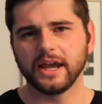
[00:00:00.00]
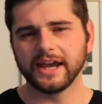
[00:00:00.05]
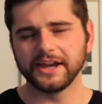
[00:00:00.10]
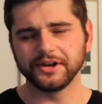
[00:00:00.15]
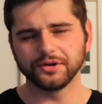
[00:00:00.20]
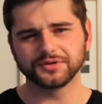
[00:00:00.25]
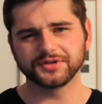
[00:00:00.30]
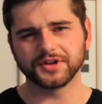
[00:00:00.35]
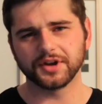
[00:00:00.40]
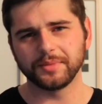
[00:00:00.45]

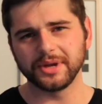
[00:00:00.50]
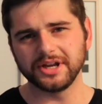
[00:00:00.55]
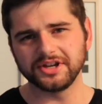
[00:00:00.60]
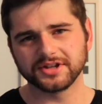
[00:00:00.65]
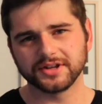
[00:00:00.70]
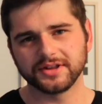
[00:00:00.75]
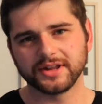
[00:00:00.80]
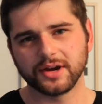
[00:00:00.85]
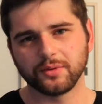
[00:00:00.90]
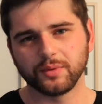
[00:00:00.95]
He also
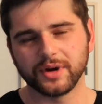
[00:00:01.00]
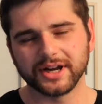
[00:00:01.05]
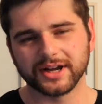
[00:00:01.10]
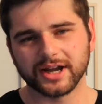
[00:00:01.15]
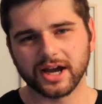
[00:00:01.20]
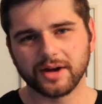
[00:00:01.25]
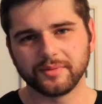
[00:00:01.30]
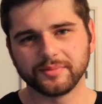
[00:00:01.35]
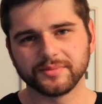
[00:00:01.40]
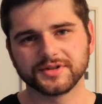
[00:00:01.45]
mentioned that when it
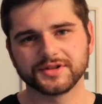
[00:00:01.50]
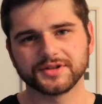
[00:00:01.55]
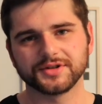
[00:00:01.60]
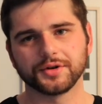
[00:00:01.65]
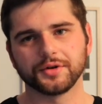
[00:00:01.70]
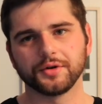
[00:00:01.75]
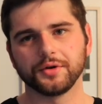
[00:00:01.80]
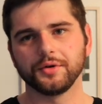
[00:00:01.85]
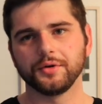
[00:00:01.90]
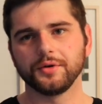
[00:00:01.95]
comes
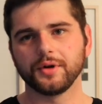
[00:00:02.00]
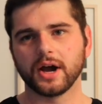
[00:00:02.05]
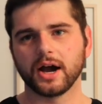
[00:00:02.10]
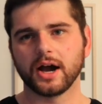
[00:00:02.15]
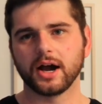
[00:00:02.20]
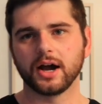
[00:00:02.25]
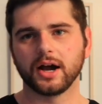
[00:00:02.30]
to